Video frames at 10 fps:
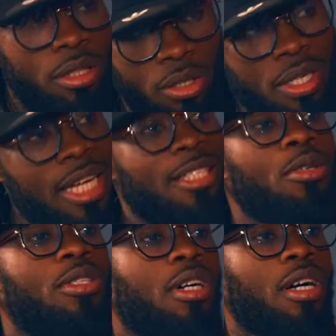Connex
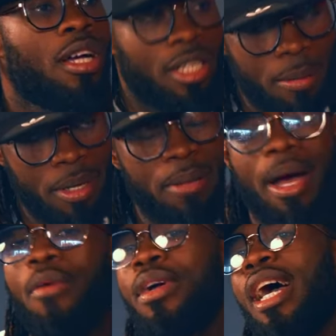Tutor, the
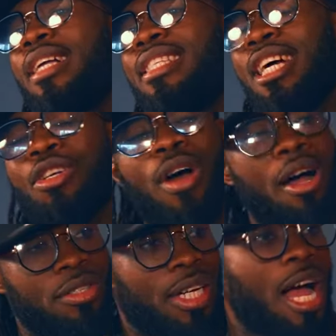minima we got Techno
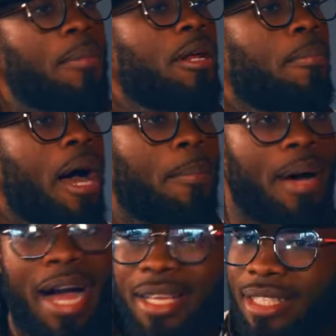House on the Capital
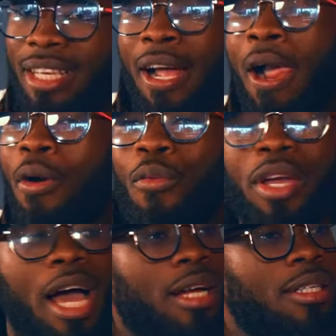Bypass. We
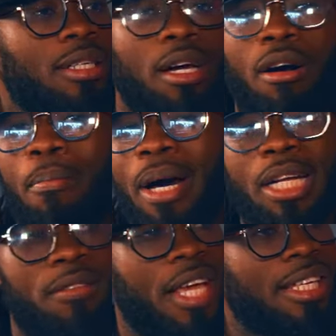got uh,
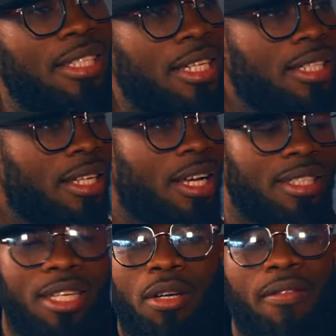balance with Estate, uh,
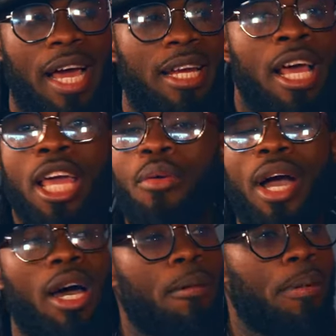City of Light. Then we
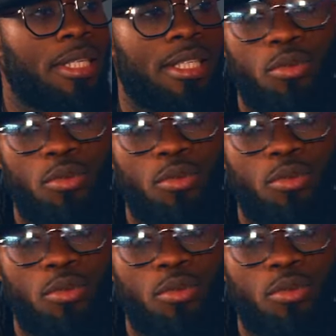got other places.